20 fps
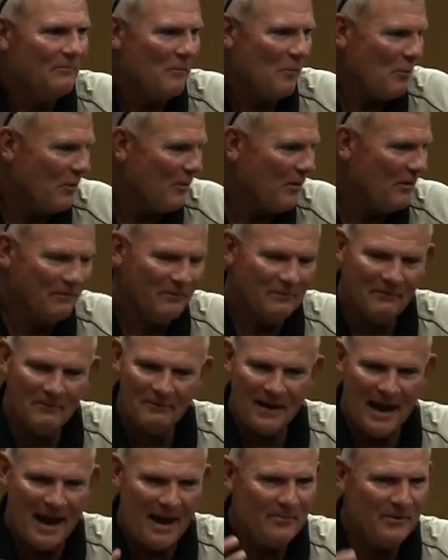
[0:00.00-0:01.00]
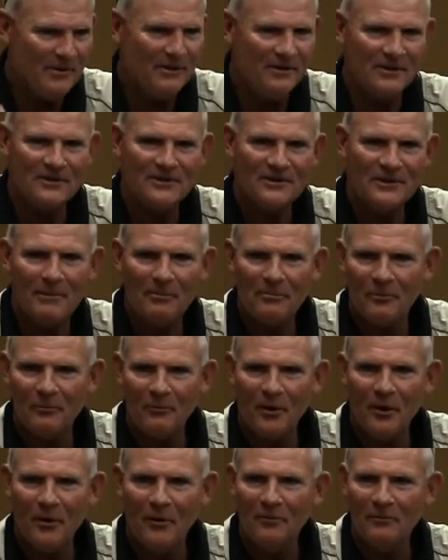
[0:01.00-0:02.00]
we're happy to accept the
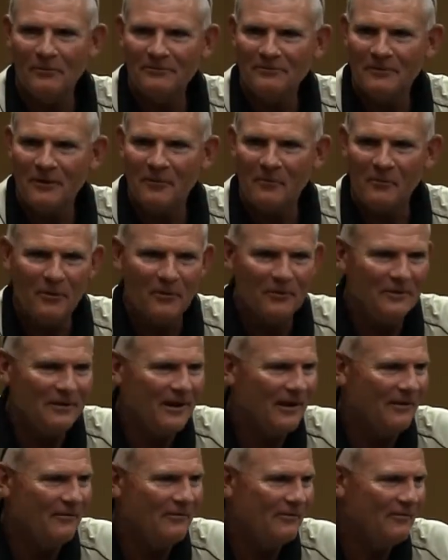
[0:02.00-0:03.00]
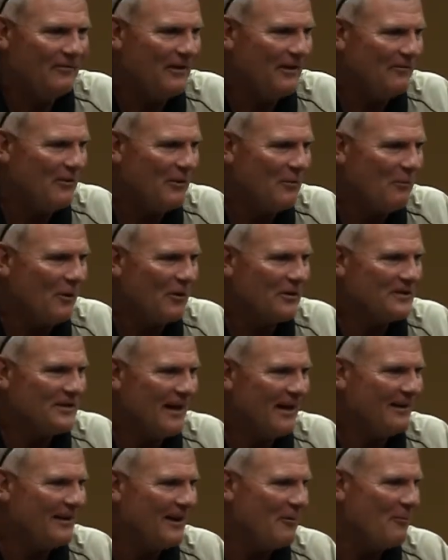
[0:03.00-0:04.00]
role, and we'll if it works
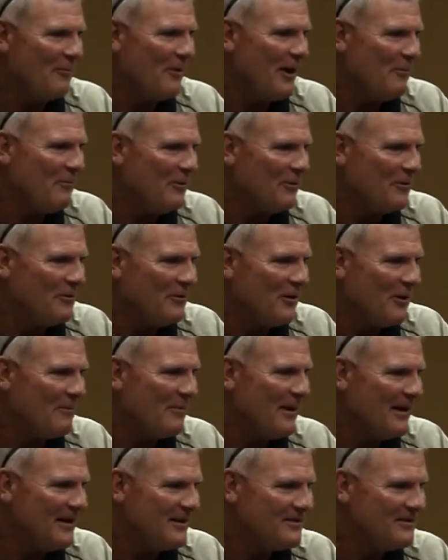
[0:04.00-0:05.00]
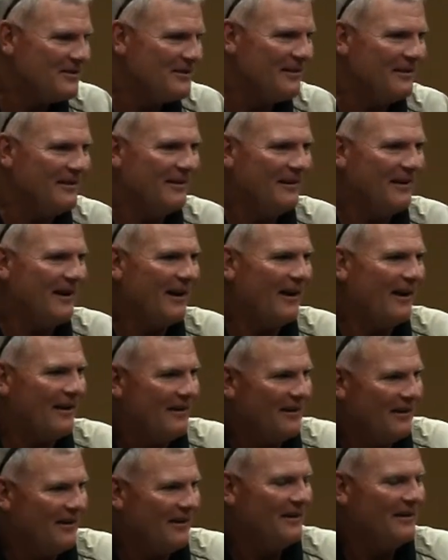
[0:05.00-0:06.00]
out that way, we'll do our best,
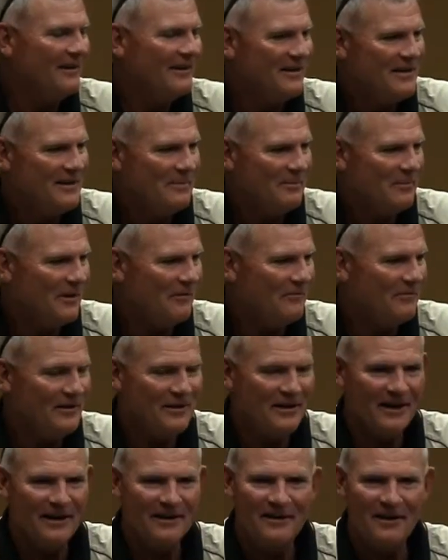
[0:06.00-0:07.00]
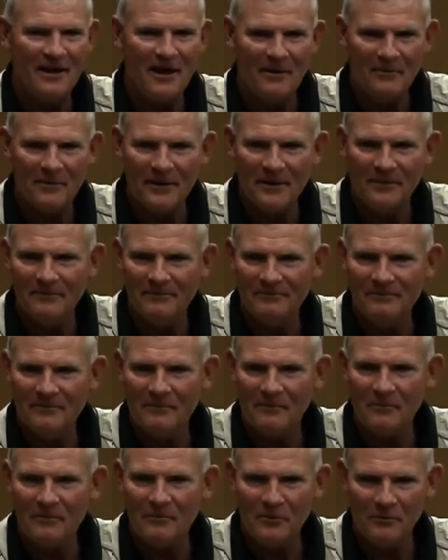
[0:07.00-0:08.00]
and but if it doesn't, I'll be
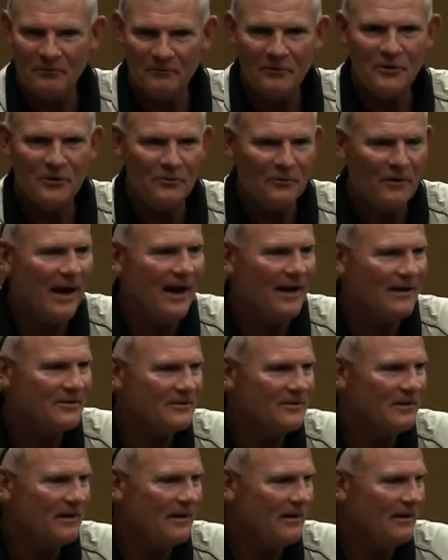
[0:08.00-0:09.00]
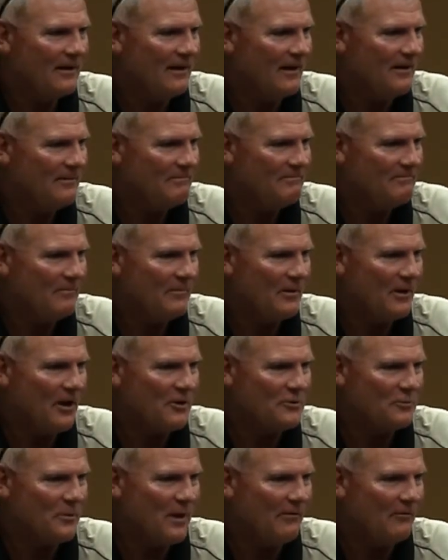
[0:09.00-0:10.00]
rooting for you guys, and
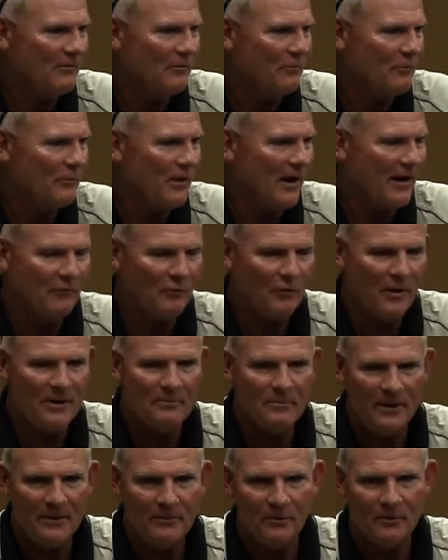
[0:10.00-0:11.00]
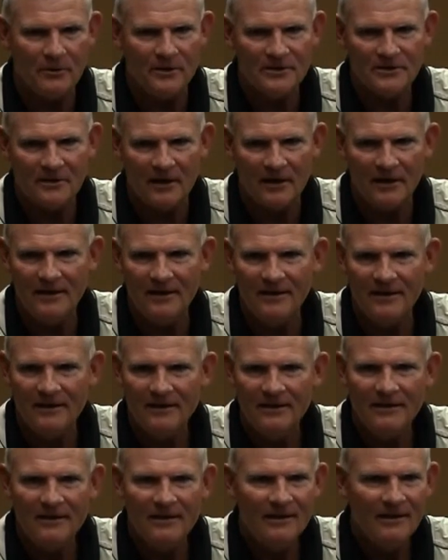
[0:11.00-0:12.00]
because we have great people in this league,
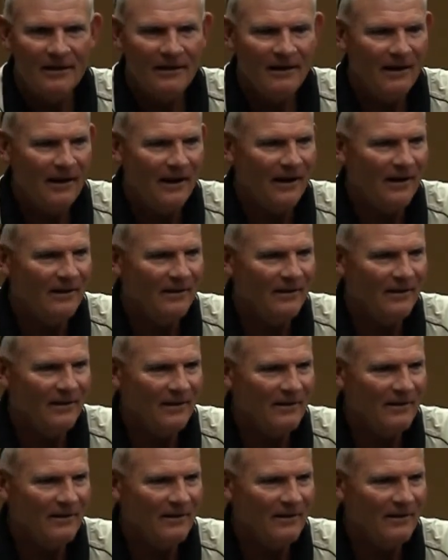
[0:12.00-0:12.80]
and